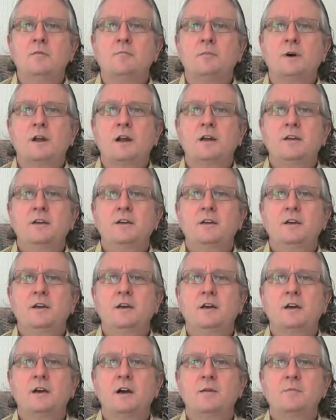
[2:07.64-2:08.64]
But I,
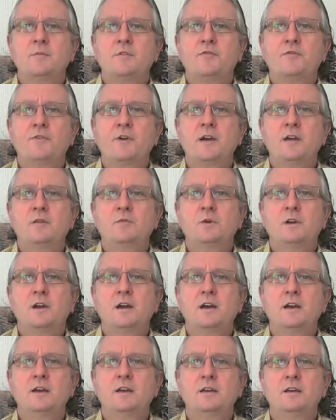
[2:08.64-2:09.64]
I'm afraid what
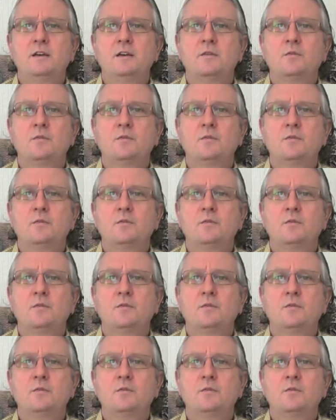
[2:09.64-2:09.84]
I,